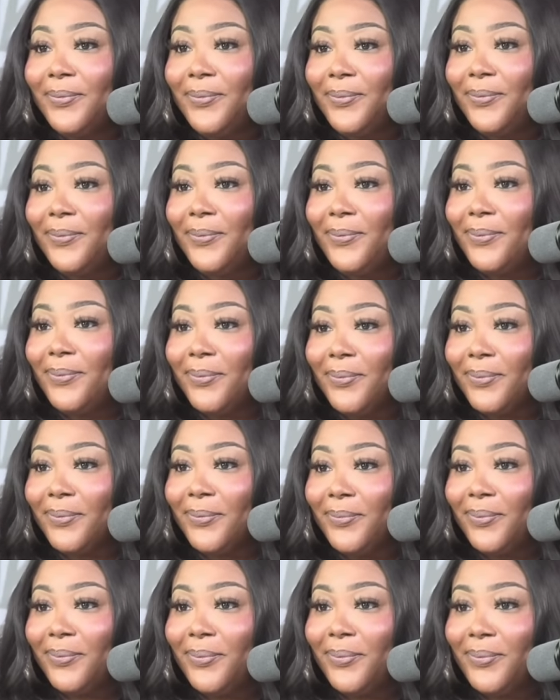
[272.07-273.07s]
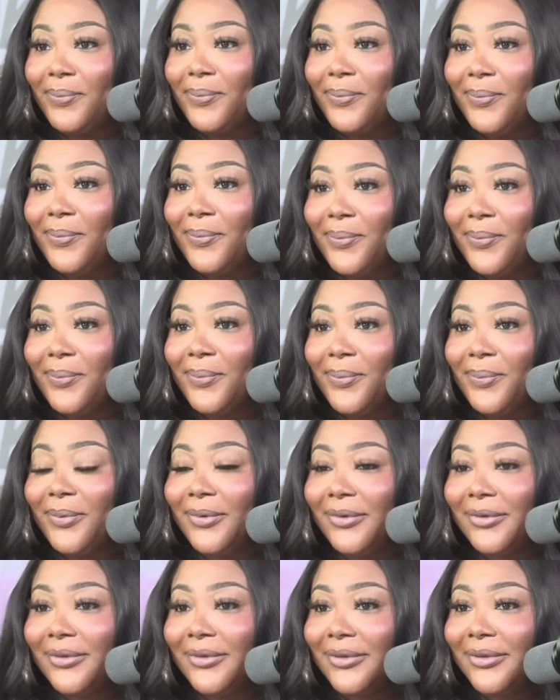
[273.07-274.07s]

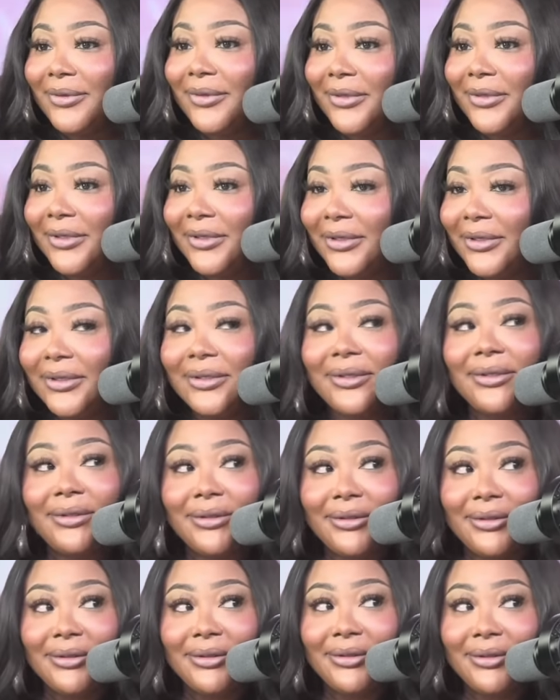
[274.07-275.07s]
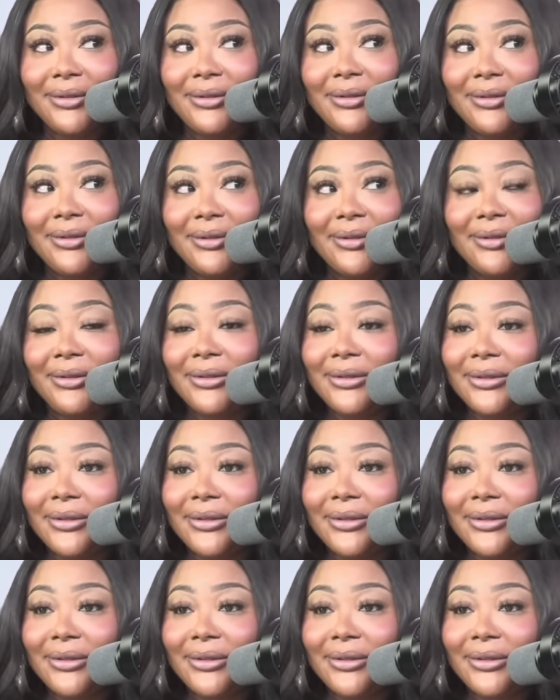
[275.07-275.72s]
[no speech]